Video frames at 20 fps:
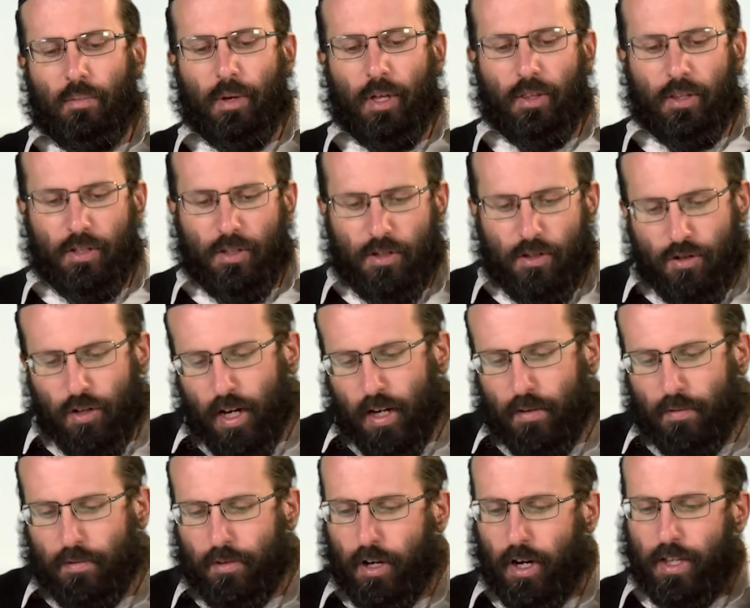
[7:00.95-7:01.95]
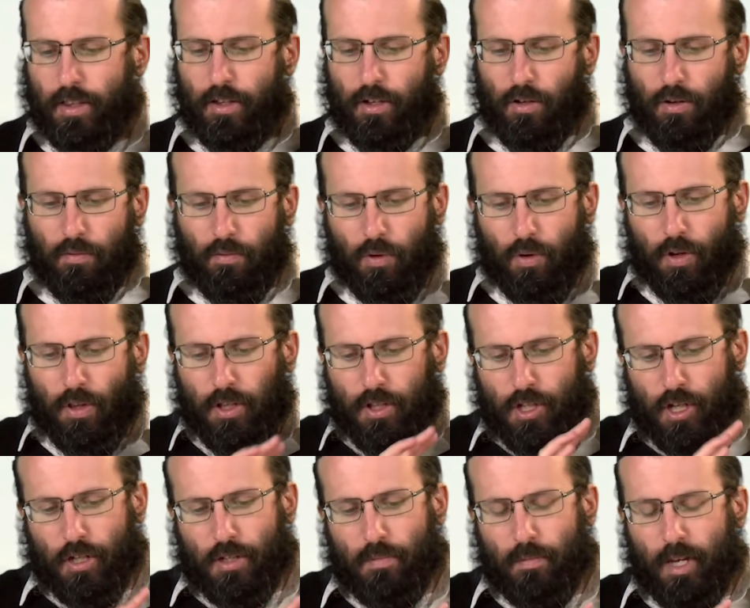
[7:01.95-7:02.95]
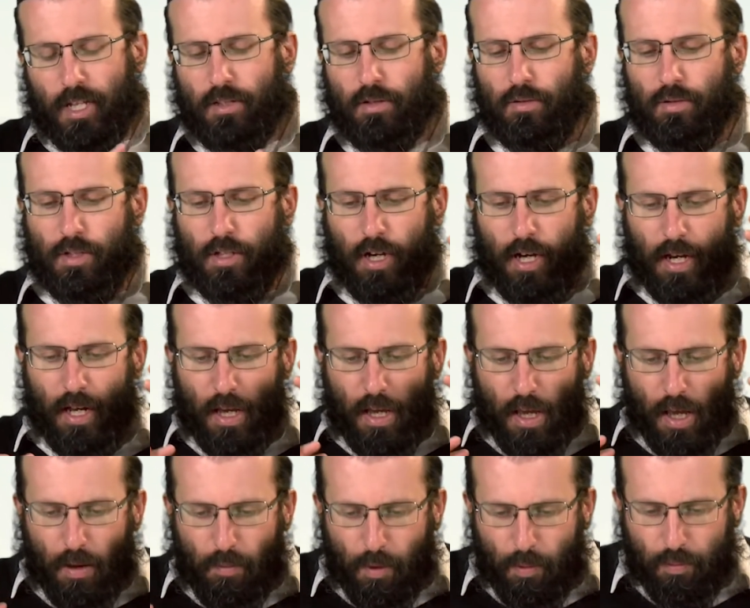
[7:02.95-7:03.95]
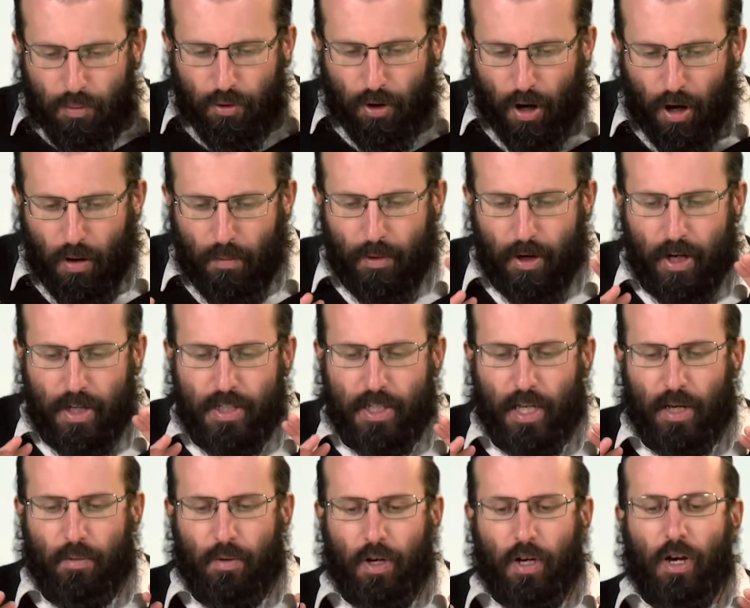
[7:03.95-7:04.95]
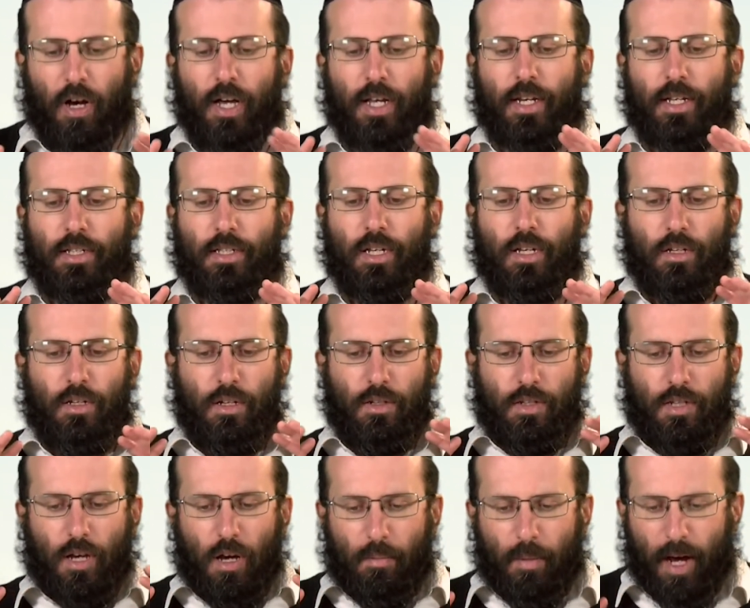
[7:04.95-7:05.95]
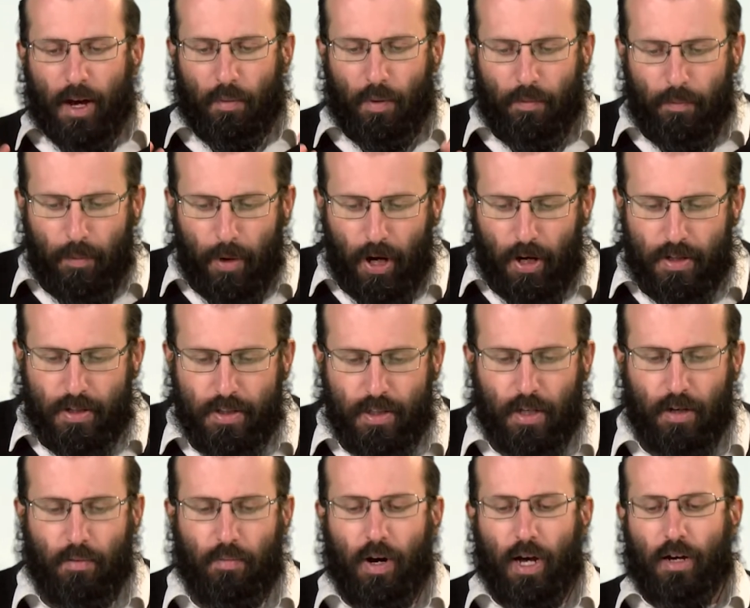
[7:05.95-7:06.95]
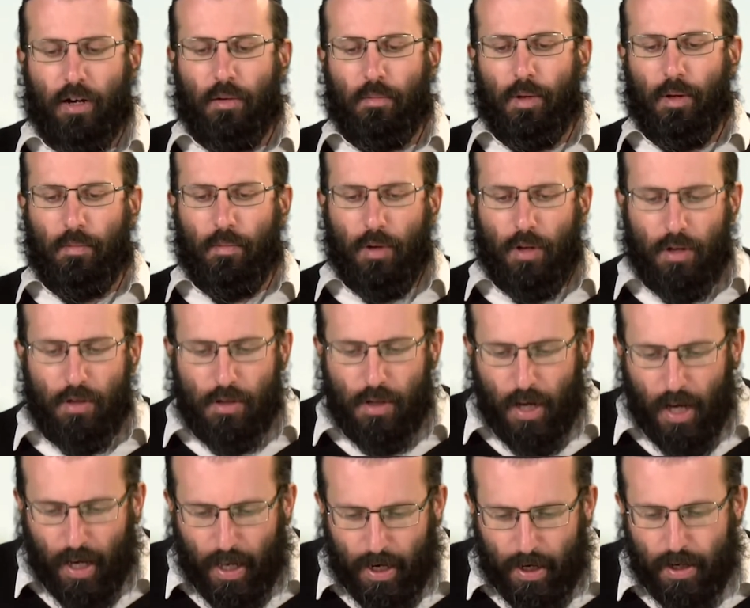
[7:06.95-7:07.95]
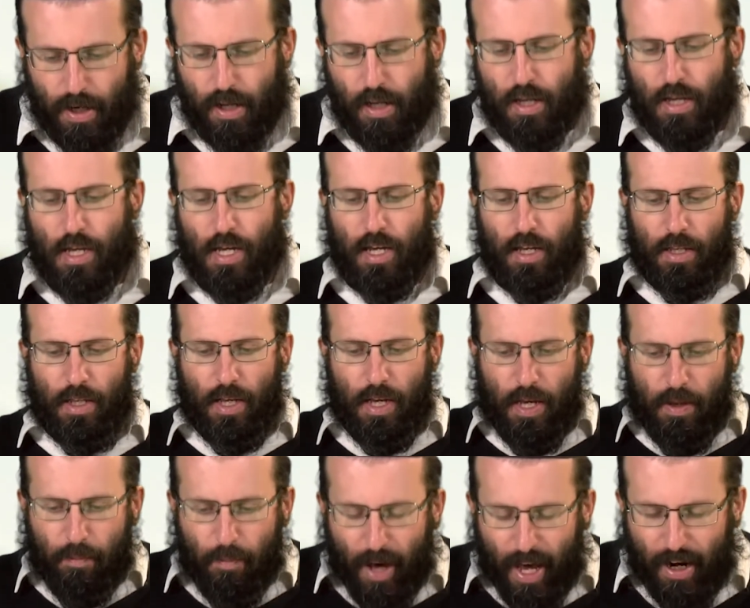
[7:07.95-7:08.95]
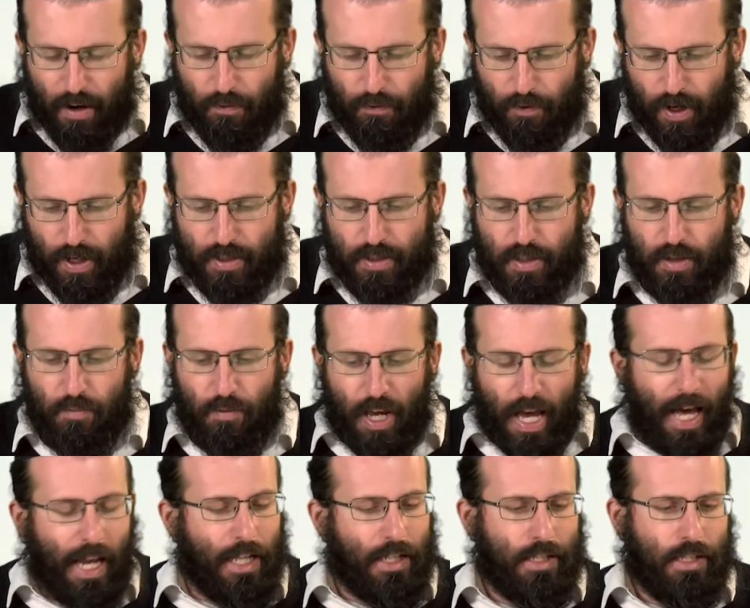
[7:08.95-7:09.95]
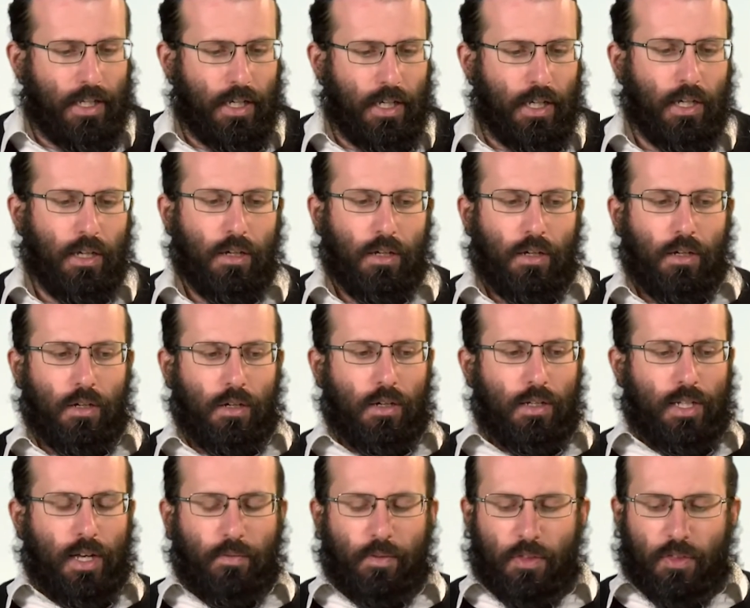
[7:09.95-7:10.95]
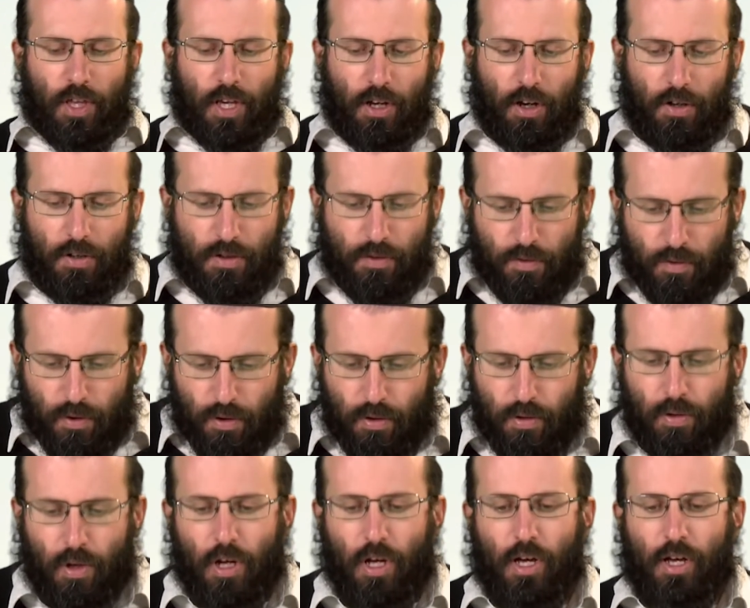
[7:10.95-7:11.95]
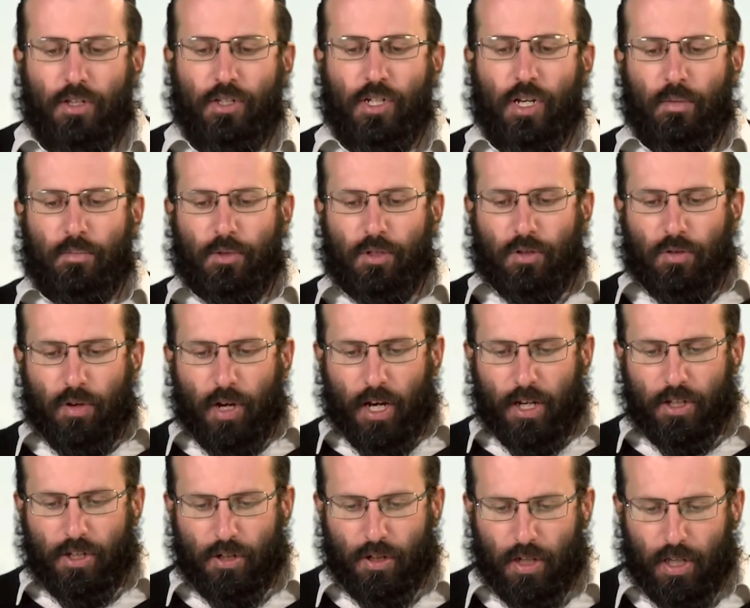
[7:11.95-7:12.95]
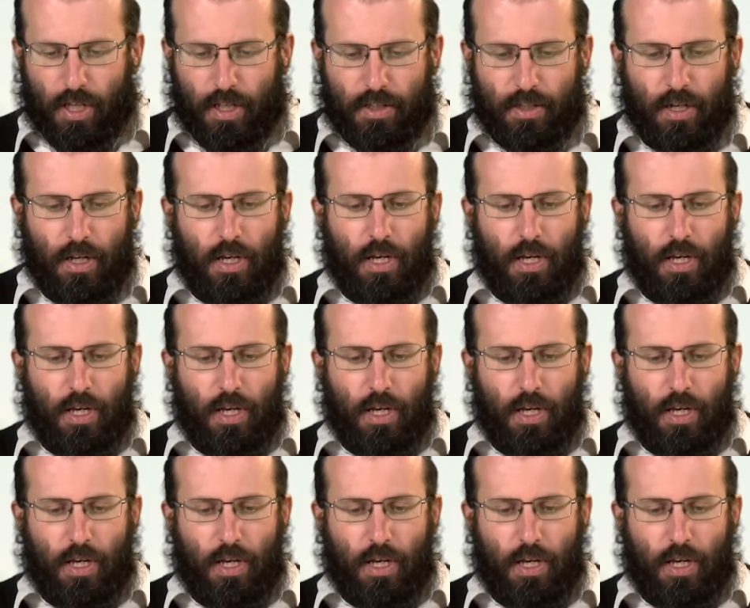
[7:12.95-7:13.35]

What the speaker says: bit the strength side, the Gevurah, the judgmental side, and we're harmonizing it with kindness to come out with mercy and rachamim, and it manifests in reality because everything goes through Hashem's creation, his